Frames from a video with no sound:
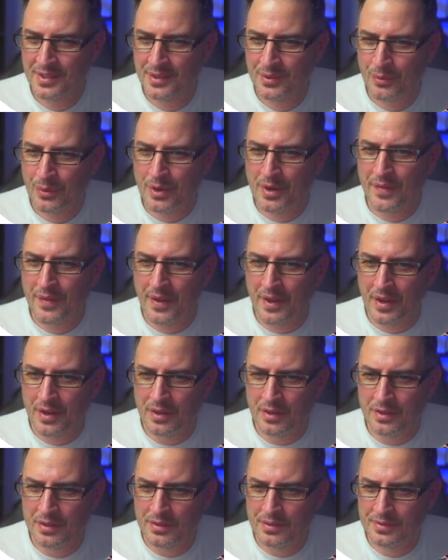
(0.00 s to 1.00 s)
What in the
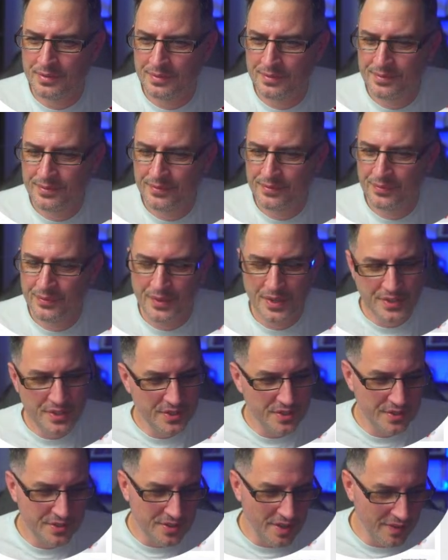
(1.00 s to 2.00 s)
hell? This
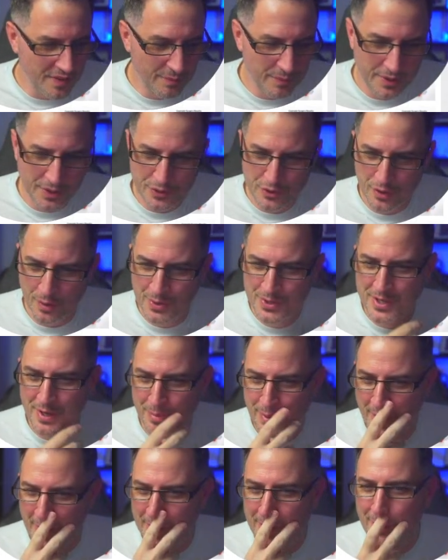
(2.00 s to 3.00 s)
isn't something we can drop ship.
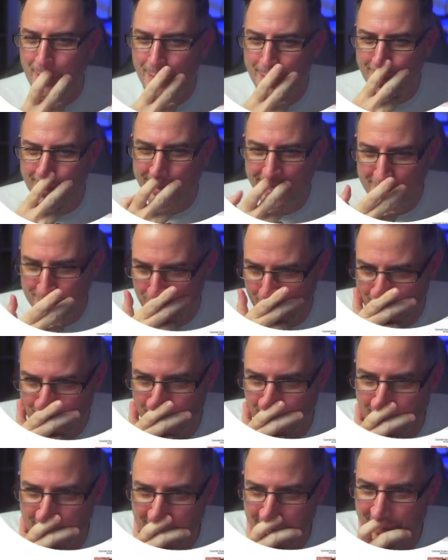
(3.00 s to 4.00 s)
I didn't realize we were
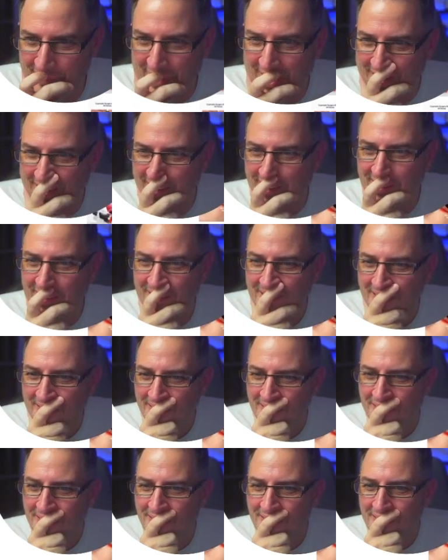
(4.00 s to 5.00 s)
talking like a
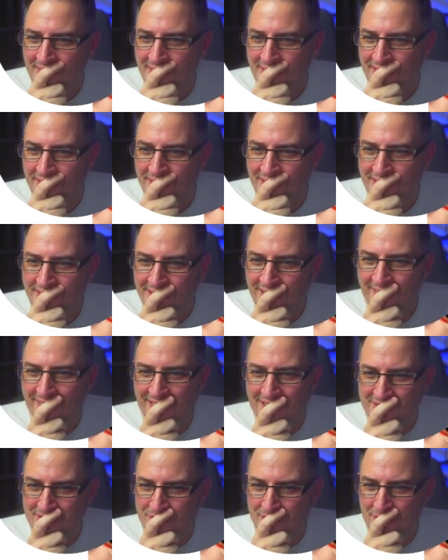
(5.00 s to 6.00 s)

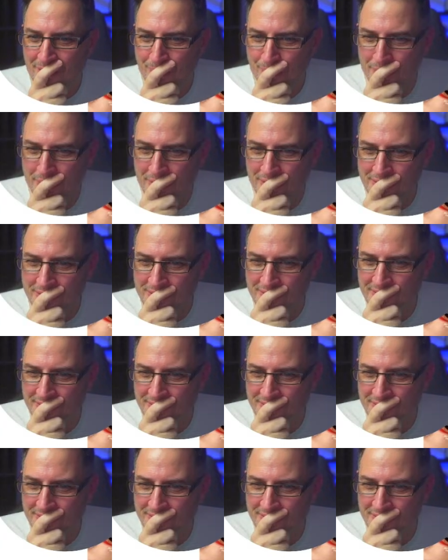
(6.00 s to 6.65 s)
$10,000 product.